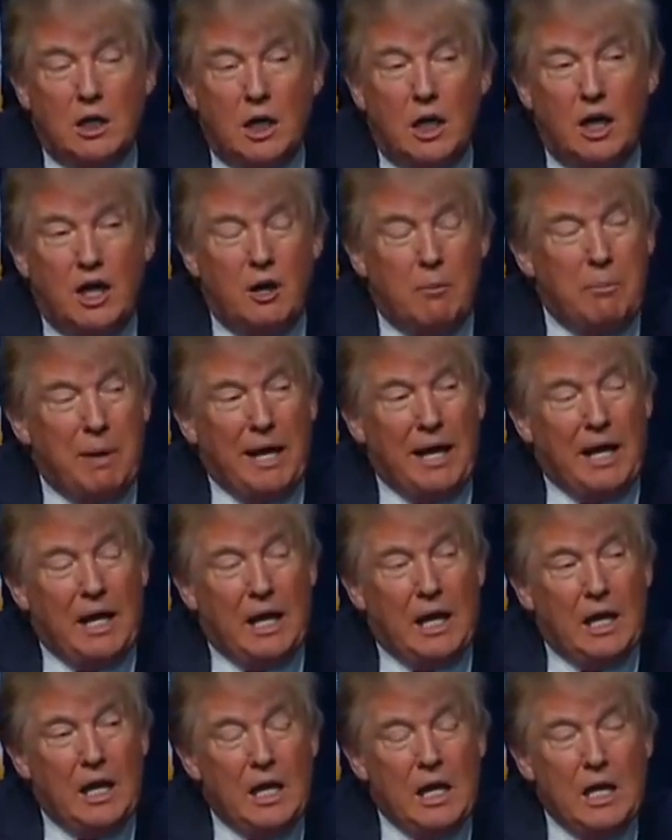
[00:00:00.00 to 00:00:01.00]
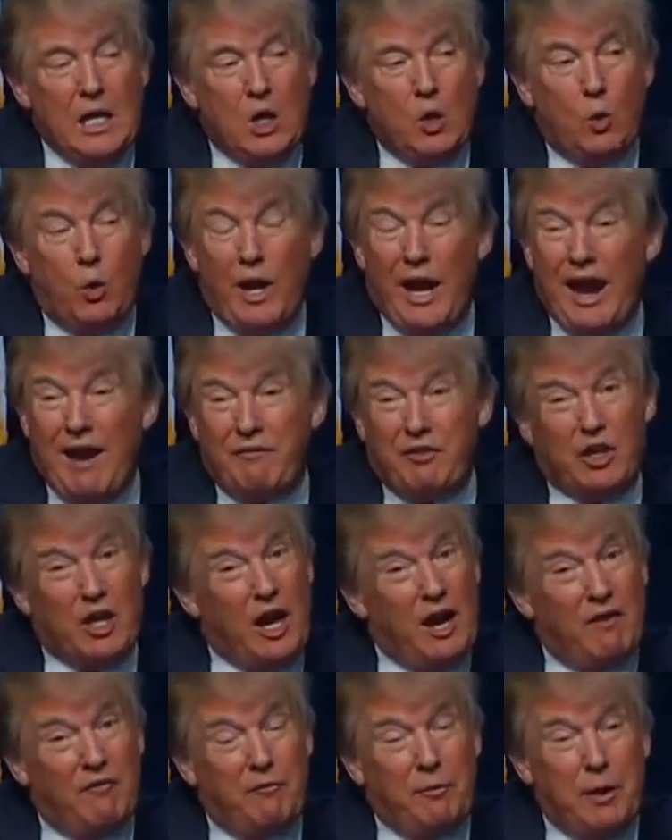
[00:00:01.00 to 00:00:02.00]
Unabated. We have to
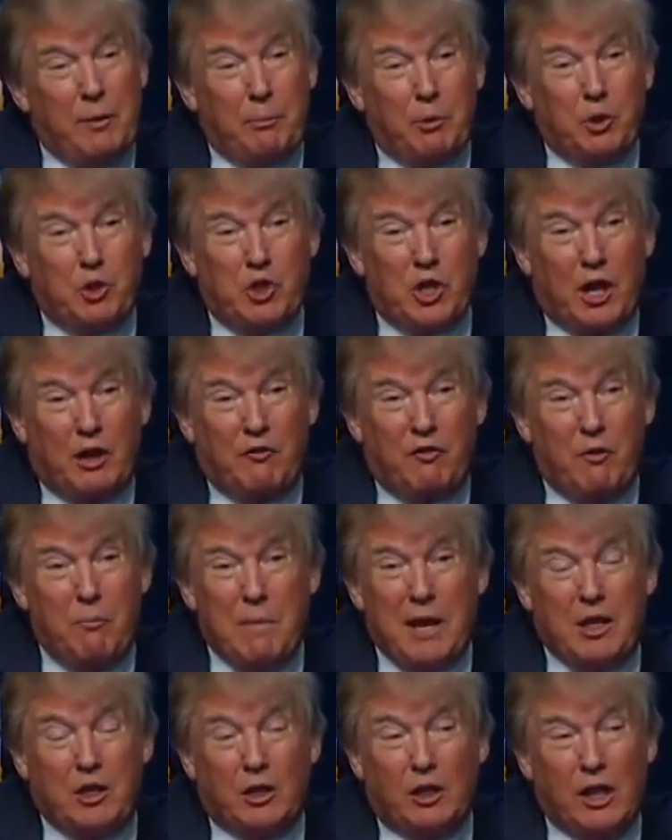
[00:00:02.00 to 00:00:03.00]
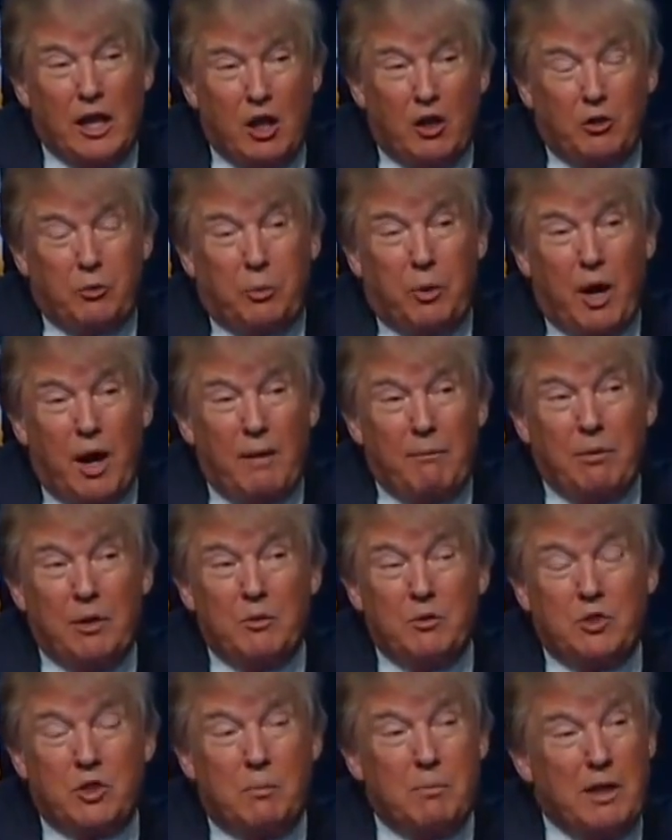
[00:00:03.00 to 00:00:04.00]
have people checked for mental health
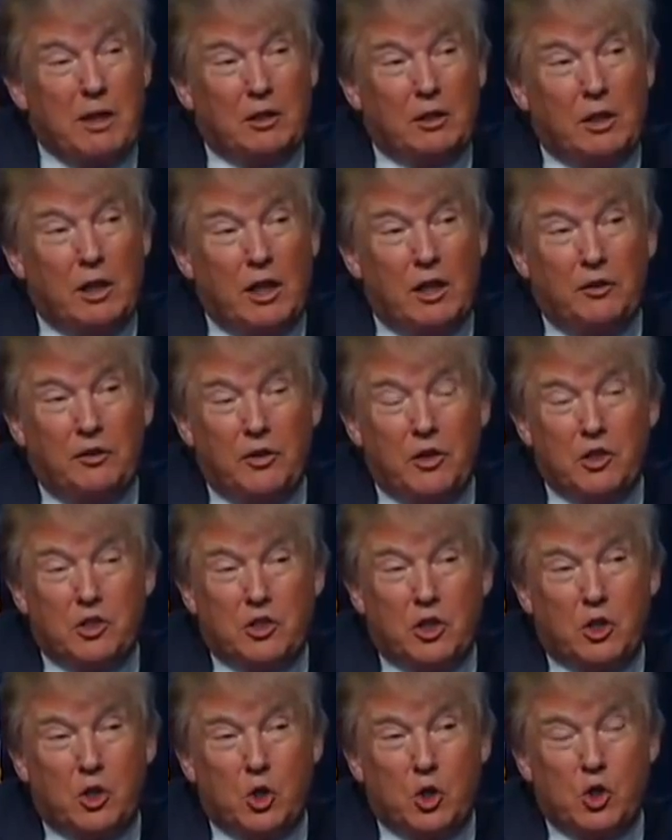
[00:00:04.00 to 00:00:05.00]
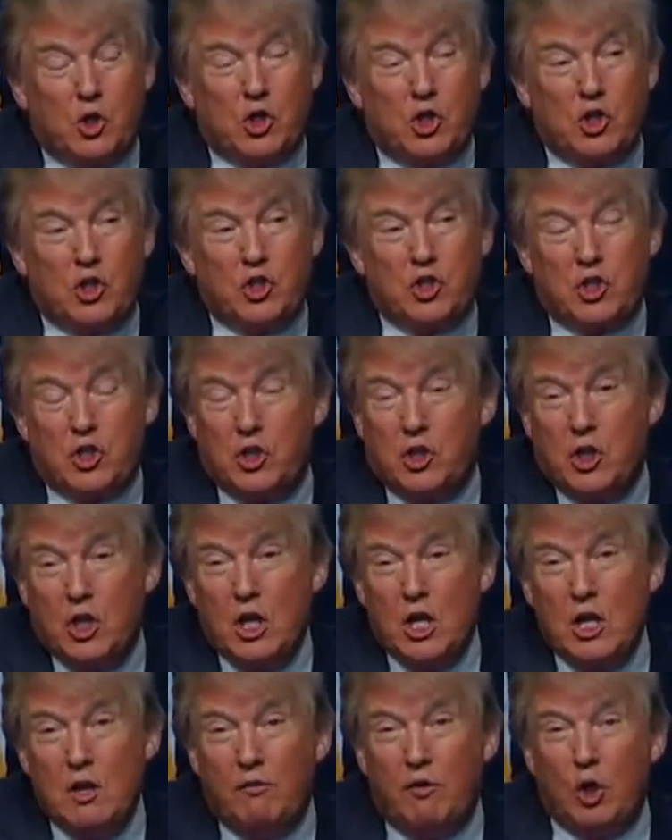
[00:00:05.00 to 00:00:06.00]
problems, the mental health institutions. And
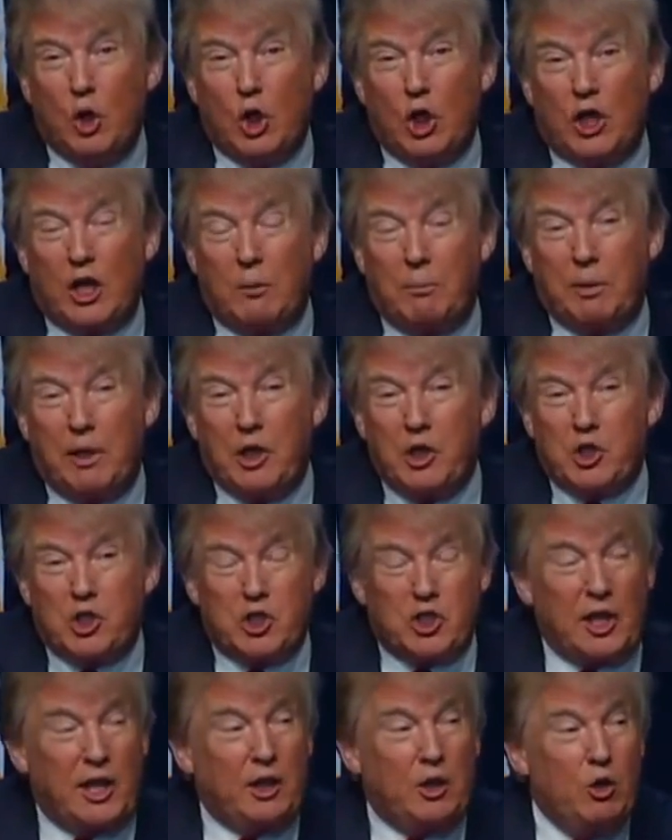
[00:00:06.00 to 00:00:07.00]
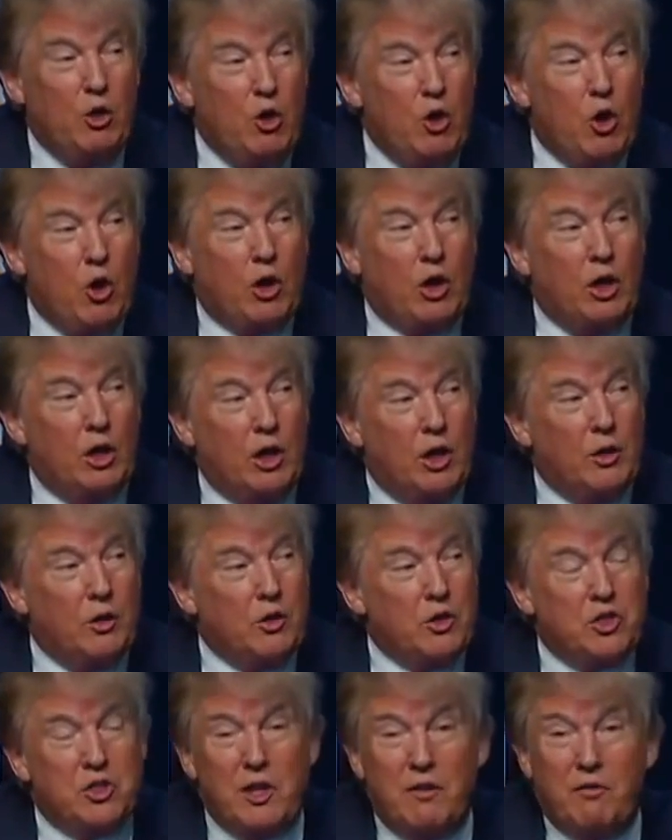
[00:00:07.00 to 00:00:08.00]
if you look at places like New York and
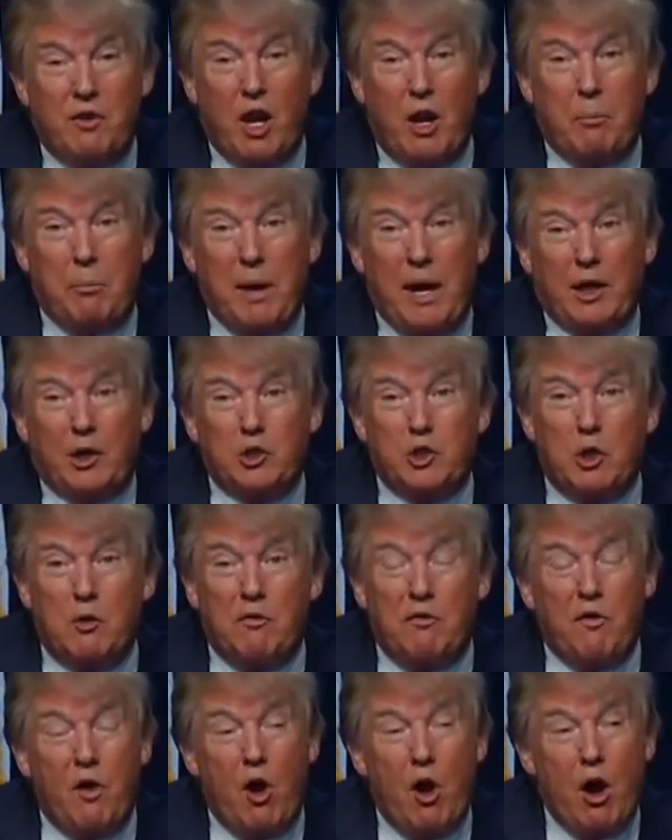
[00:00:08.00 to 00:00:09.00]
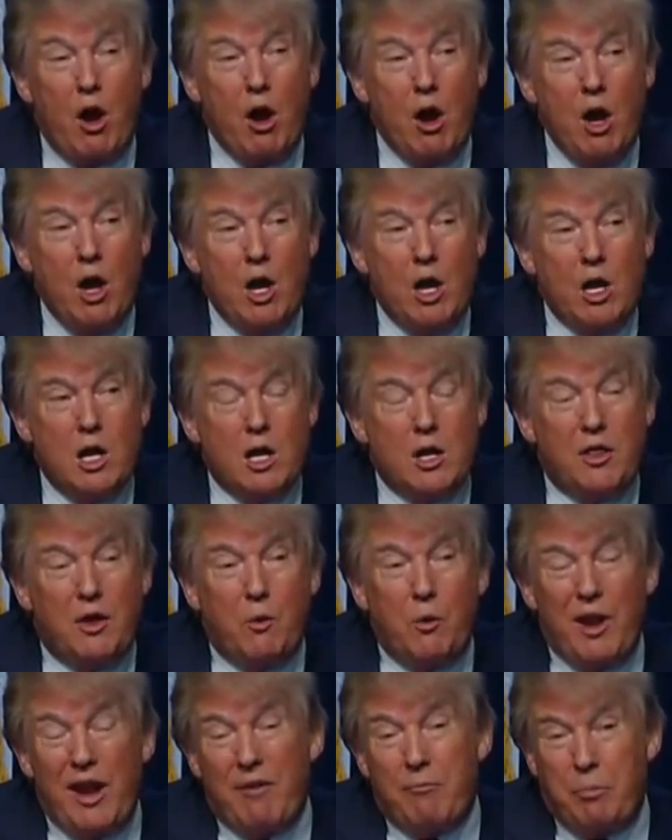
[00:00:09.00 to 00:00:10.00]
others, they've cut back so far that
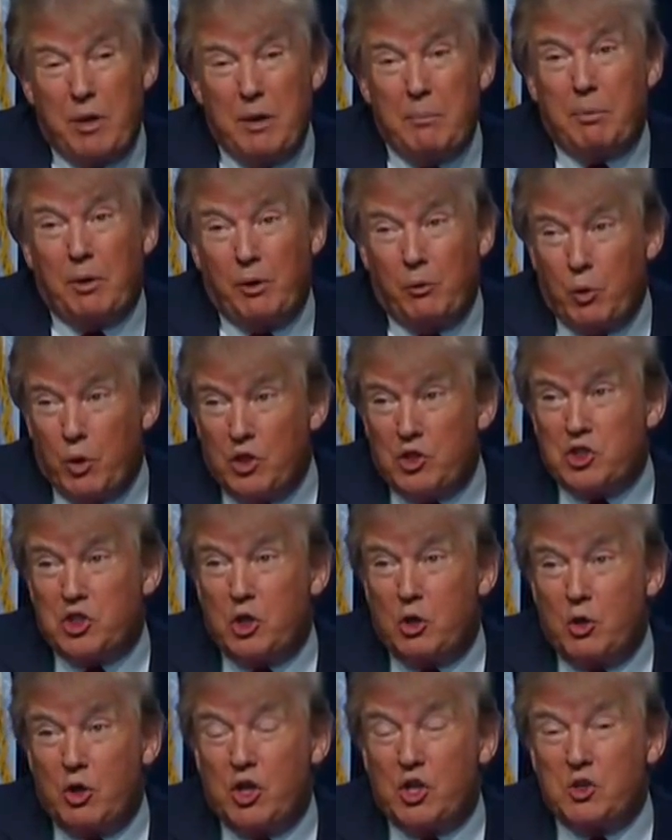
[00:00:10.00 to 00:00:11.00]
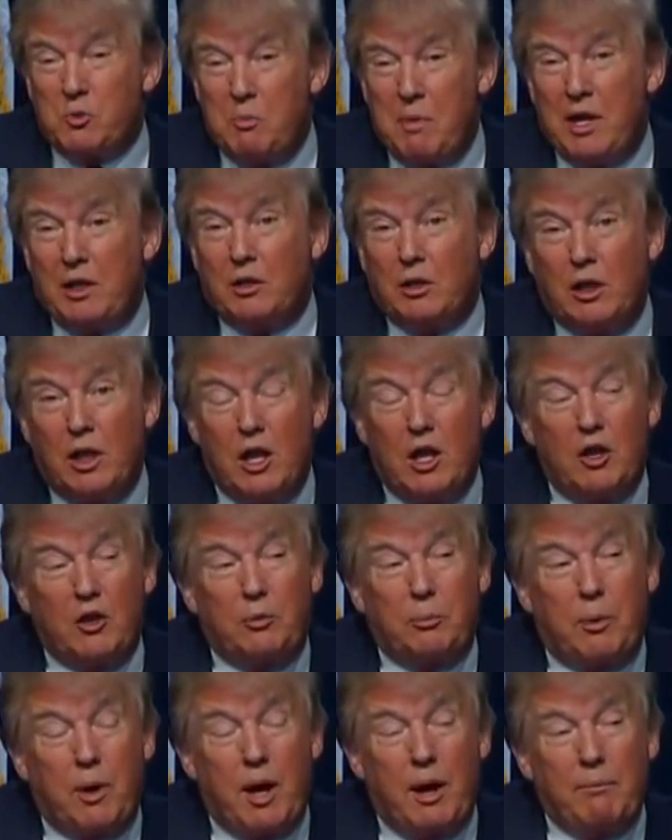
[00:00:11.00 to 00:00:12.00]
we have people with serious mental
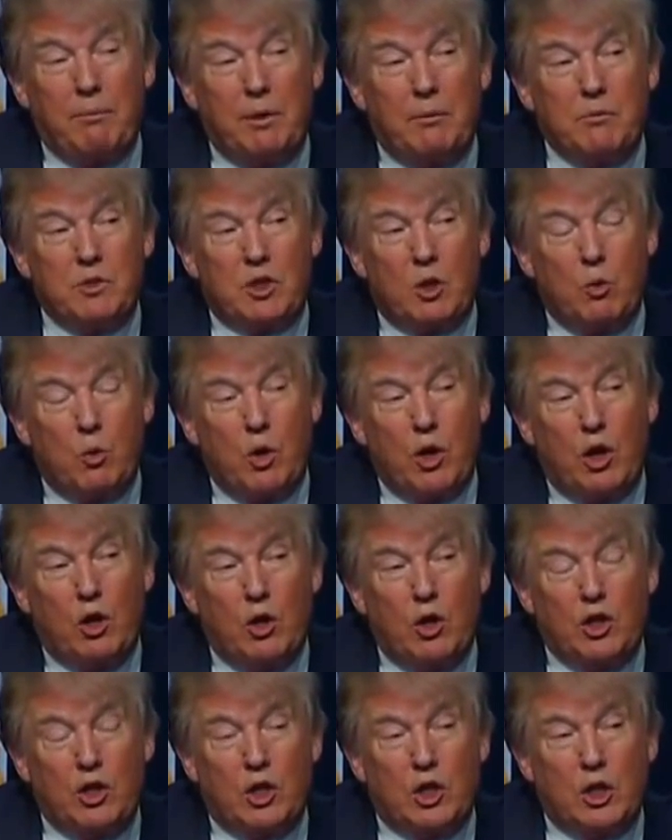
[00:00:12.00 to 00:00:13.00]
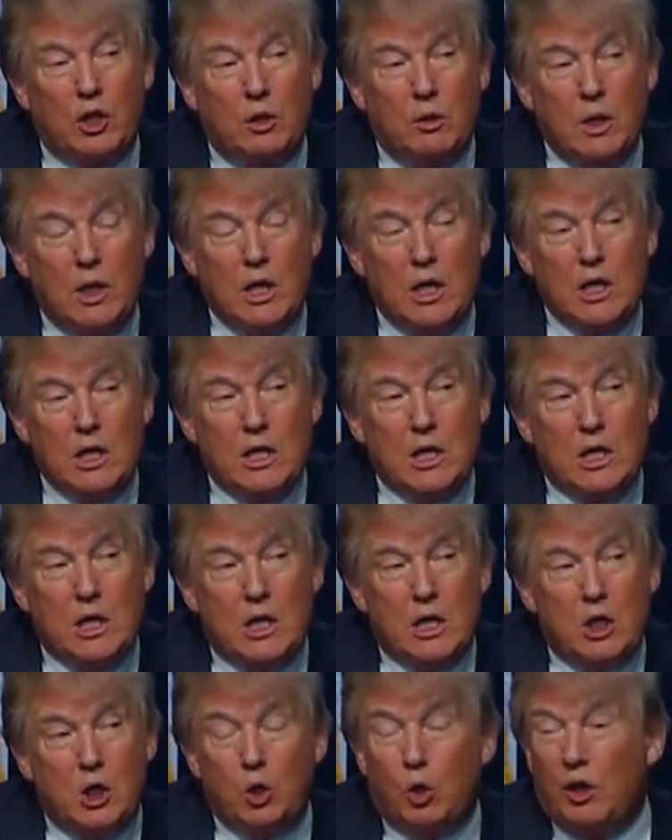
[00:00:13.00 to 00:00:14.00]
health problems, and we're going to
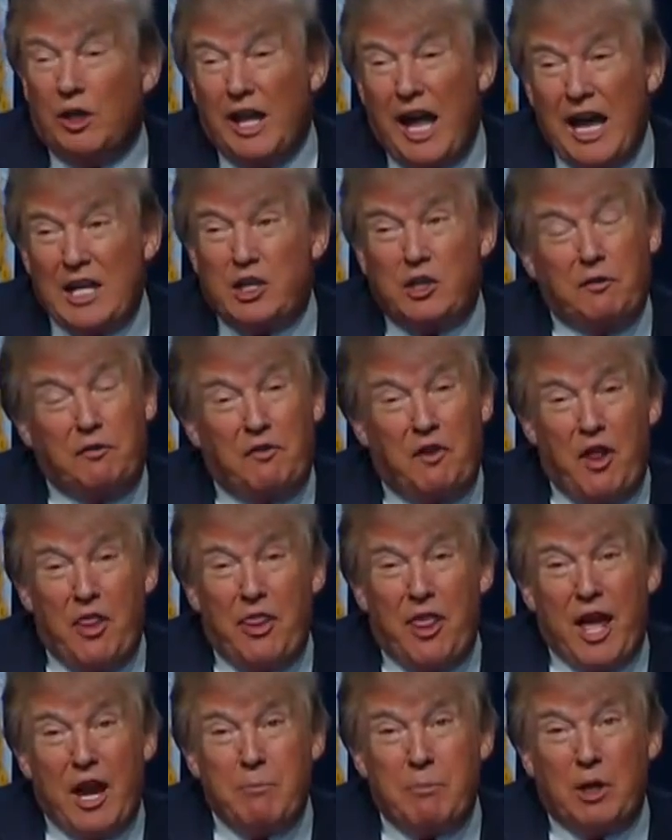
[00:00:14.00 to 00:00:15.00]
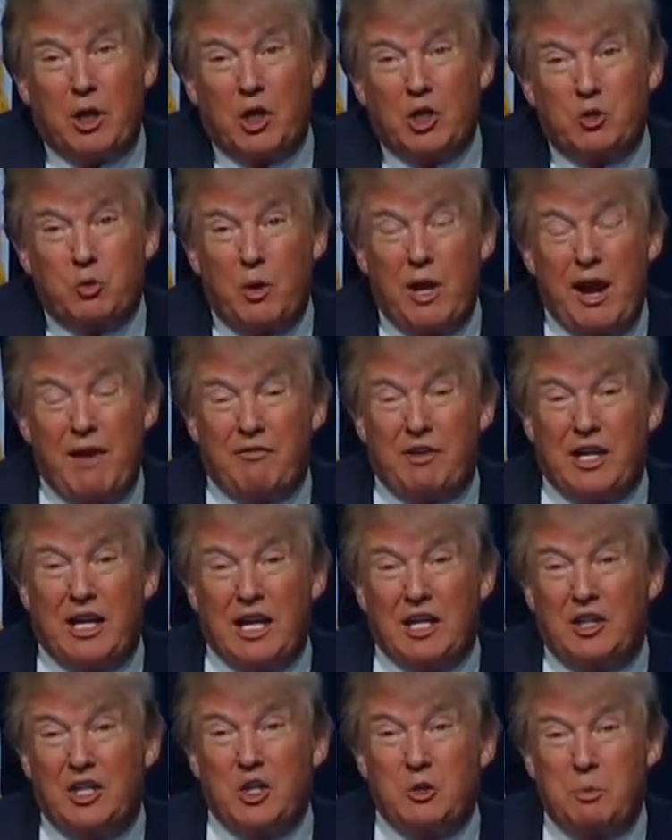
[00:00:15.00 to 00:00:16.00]
do a lot to fund that because we have to
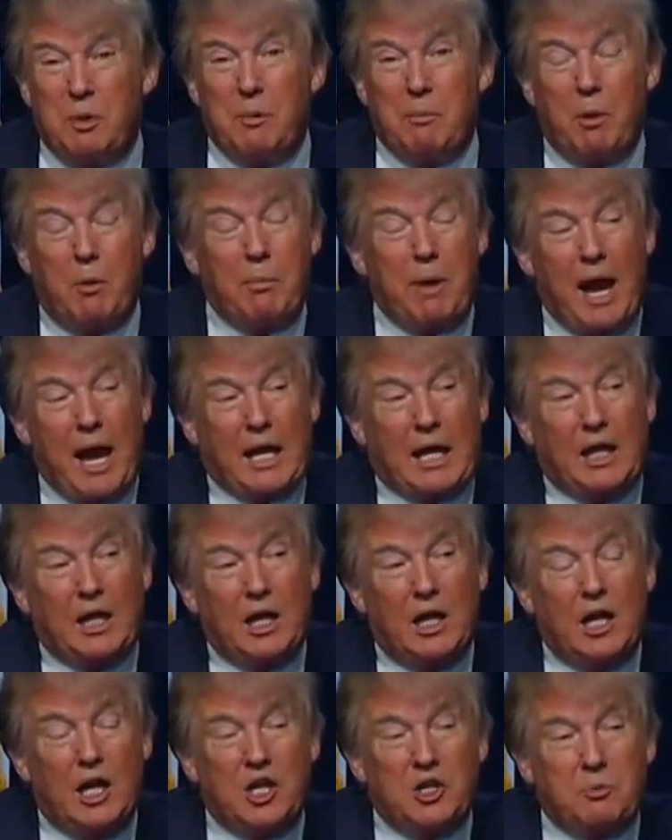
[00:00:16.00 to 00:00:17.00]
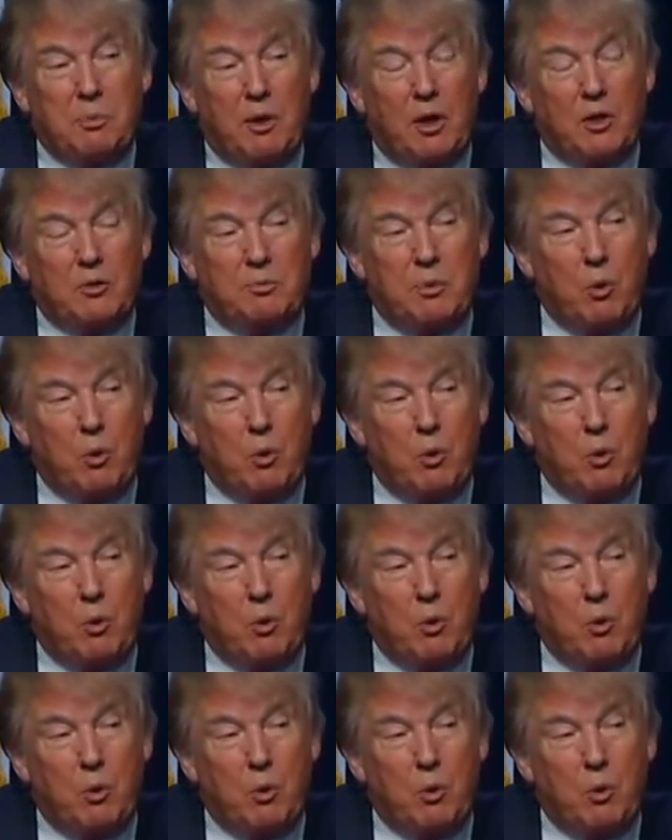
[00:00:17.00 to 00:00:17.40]
get these people back in the hospitals.